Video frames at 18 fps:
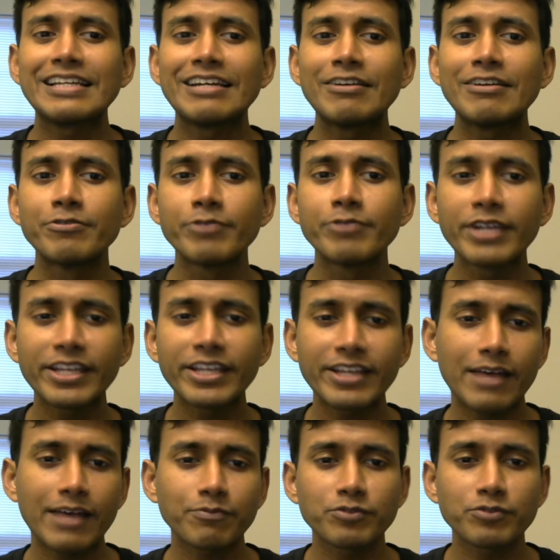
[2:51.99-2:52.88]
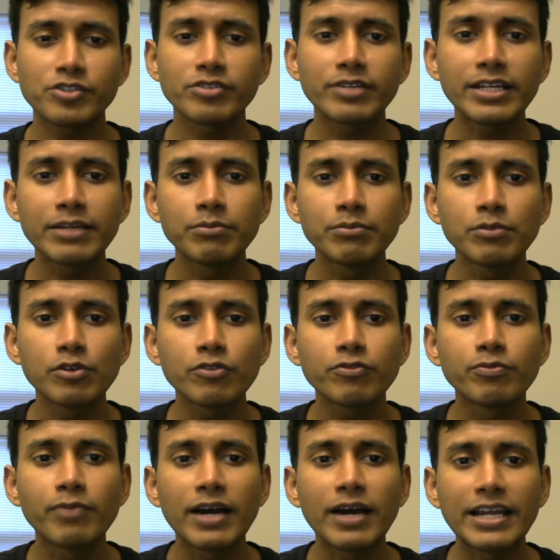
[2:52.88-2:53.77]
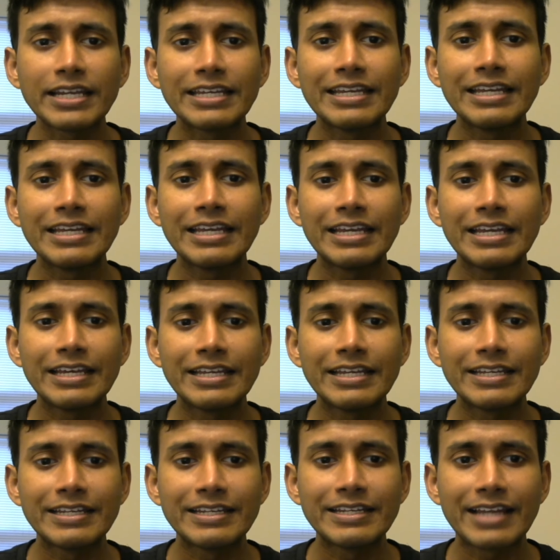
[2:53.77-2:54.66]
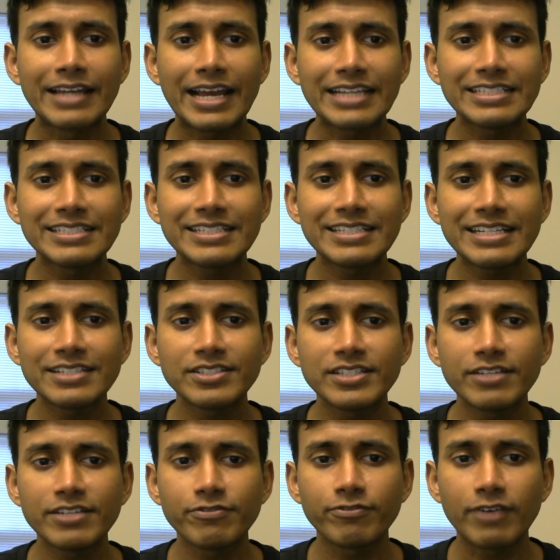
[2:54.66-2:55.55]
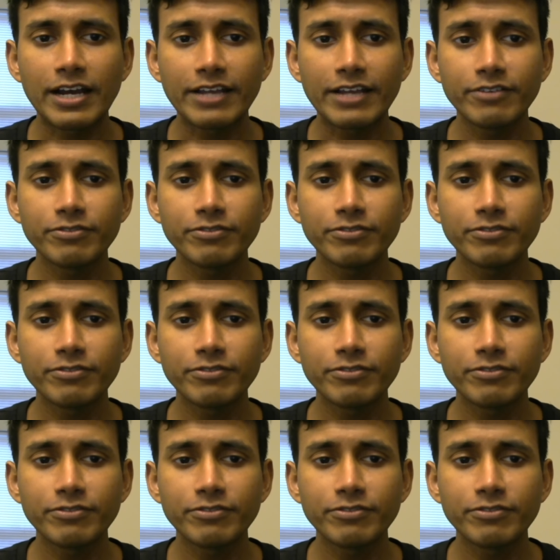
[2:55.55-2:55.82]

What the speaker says: recapturing move by knight takes d5,